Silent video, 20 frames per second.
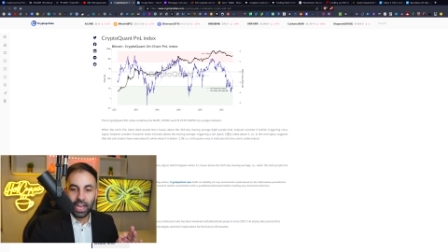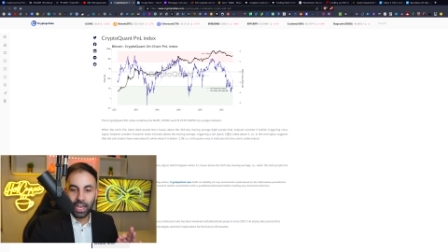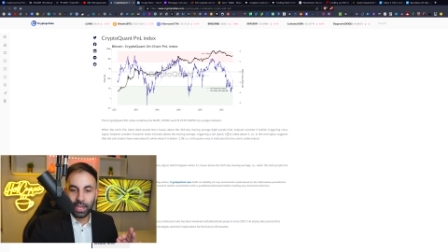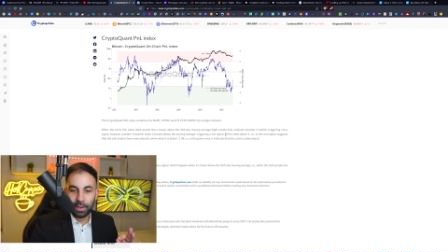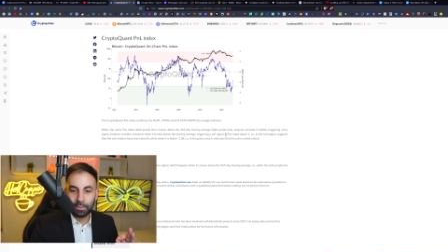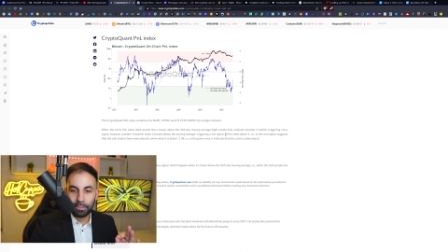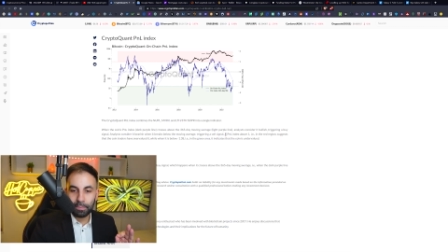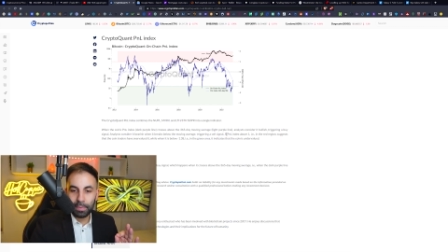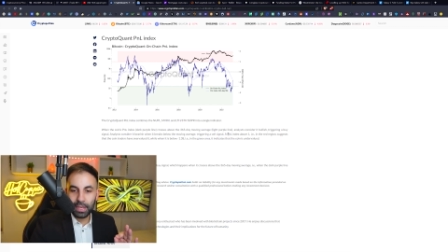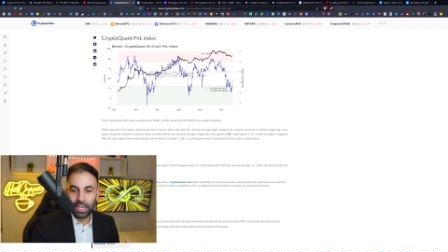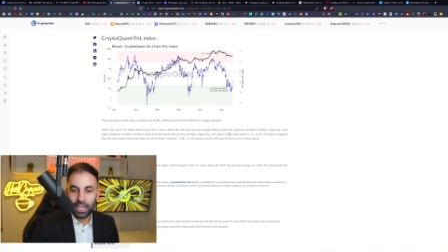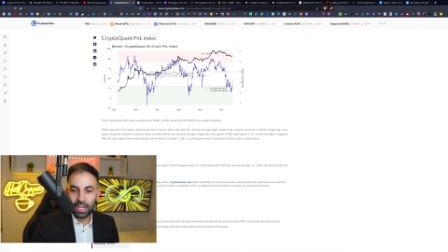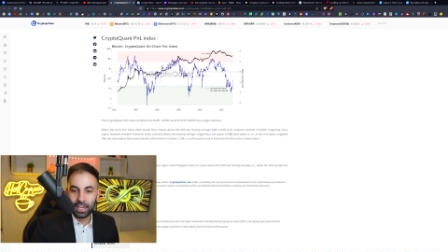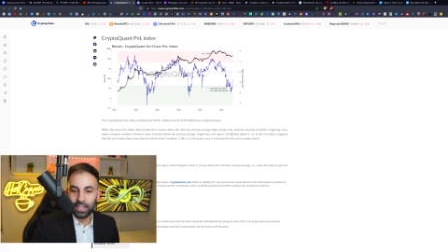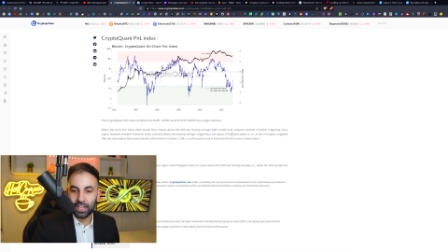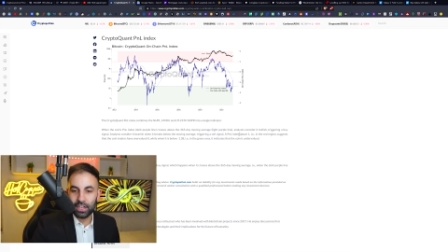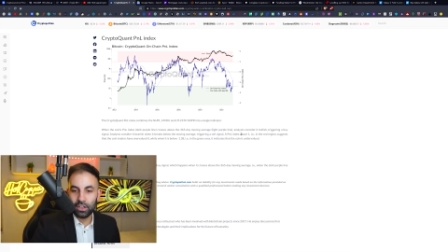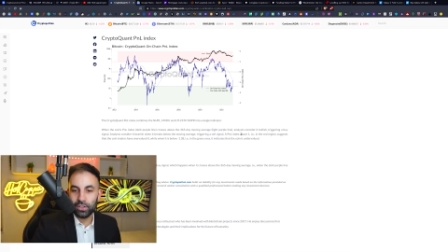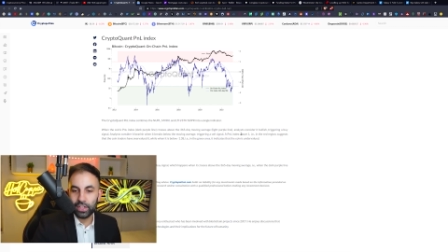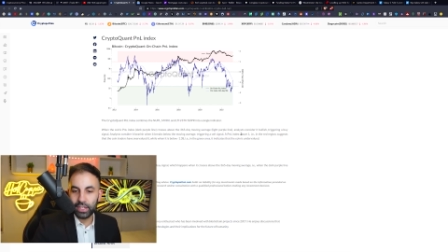A
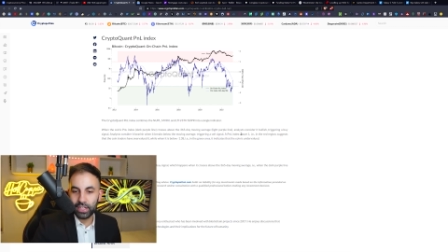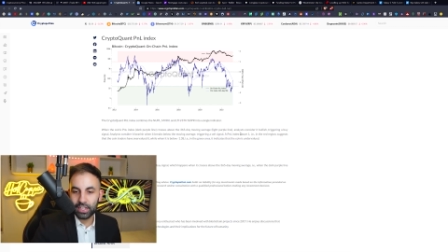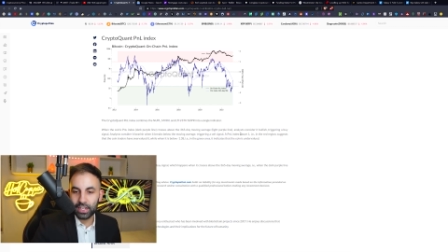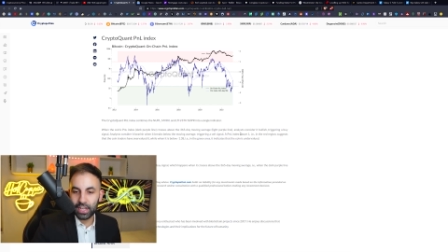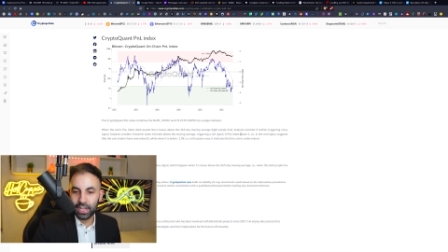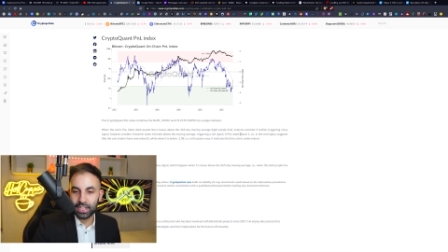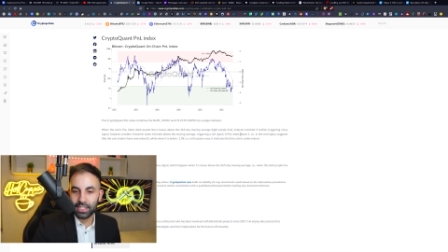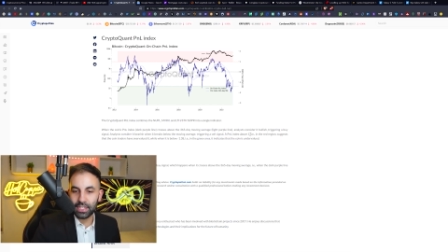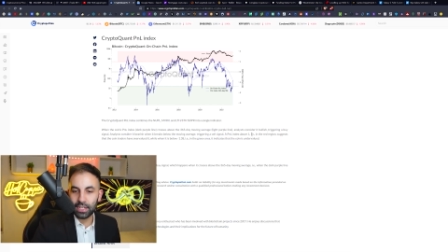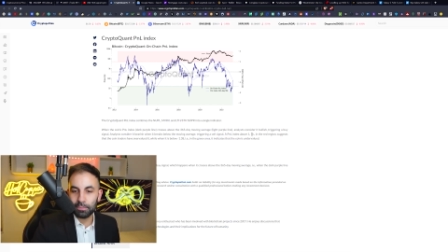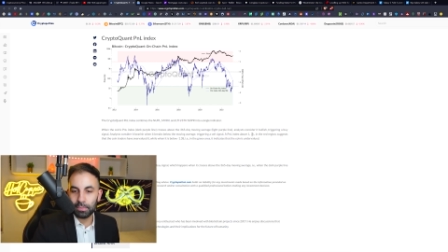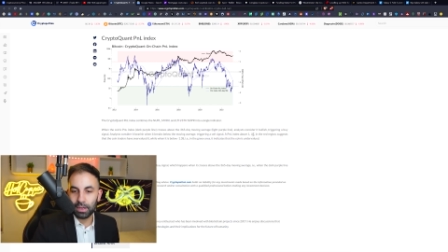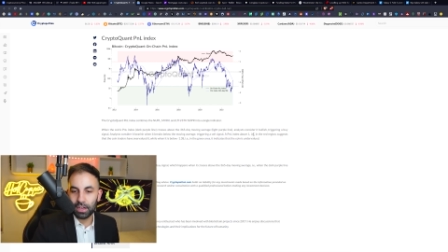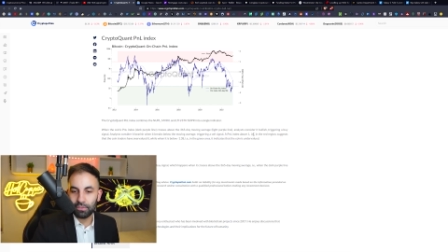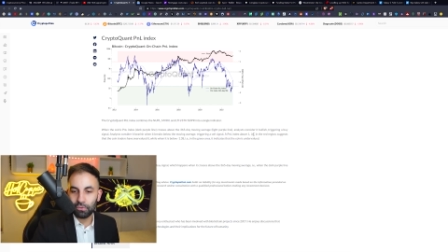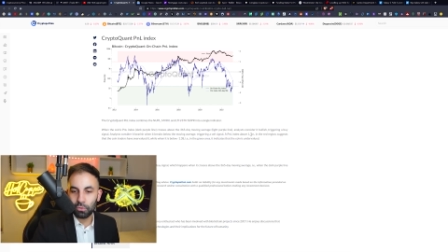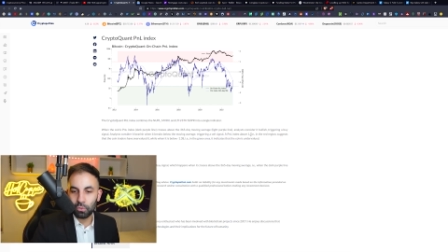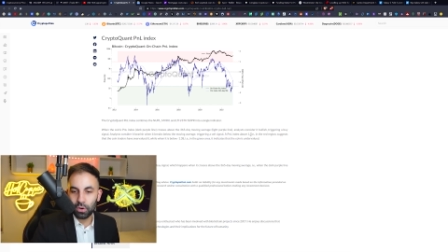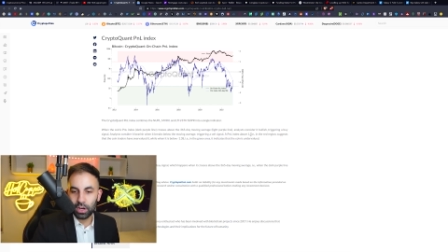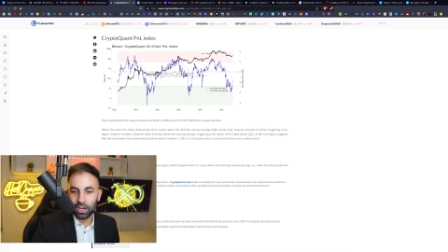PNL index
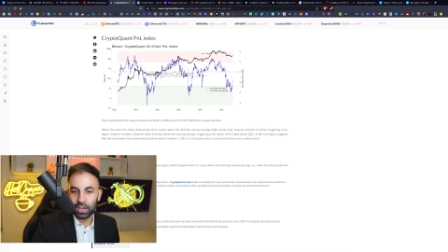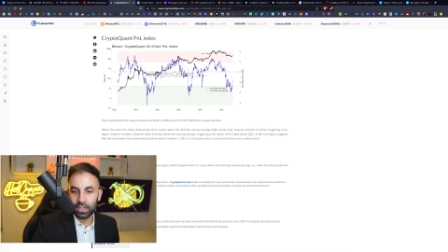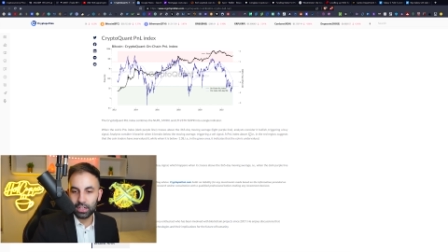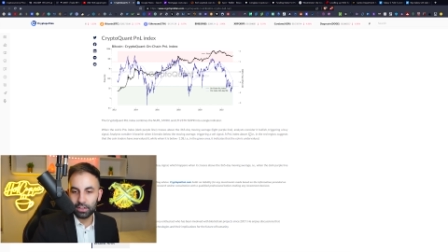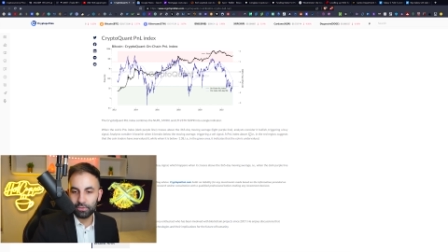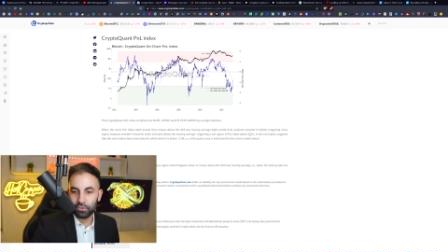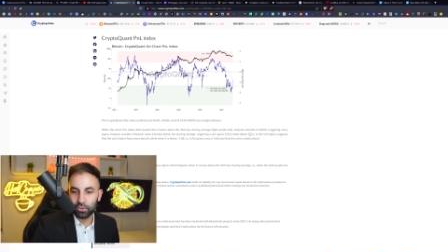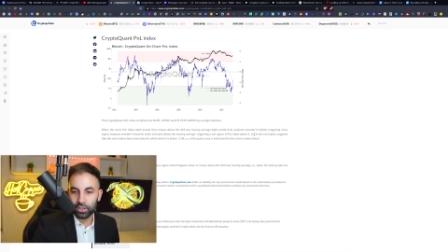above 1,